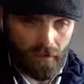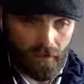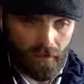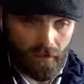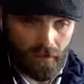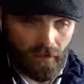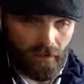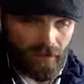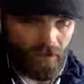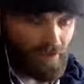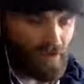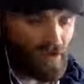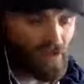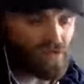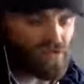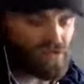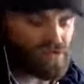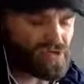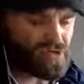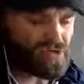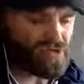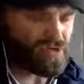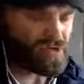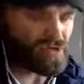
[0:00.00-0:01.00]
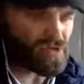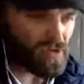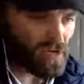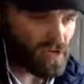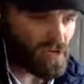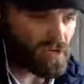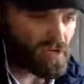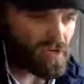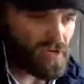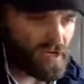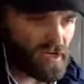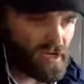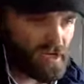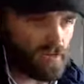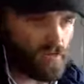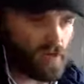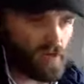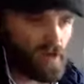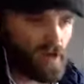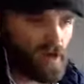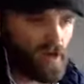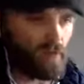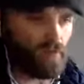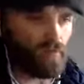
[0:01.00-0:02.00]
And I most certainly
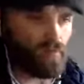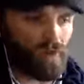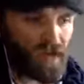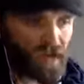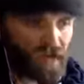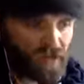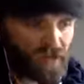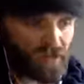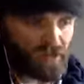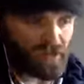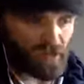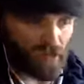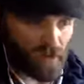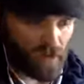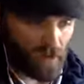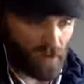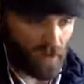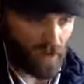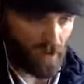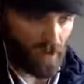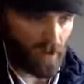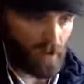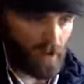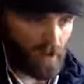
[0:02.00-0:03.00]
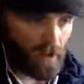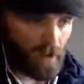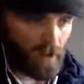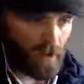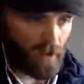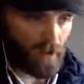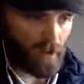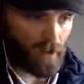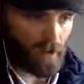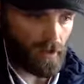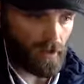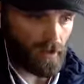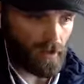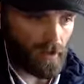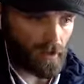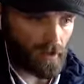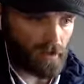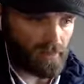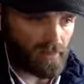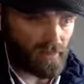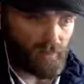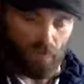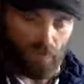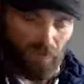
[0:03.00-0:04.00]
would not raise her
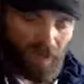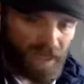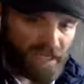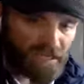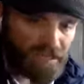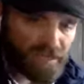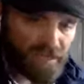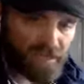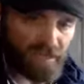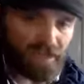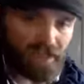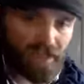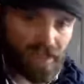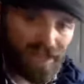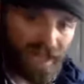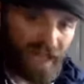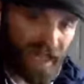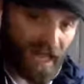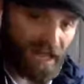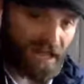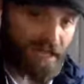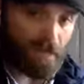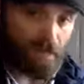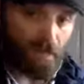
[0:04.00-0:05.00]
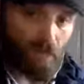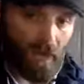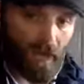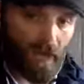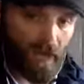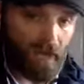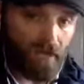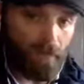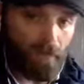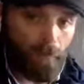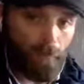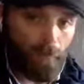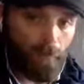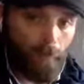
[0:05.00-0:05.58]
to be racist in any way.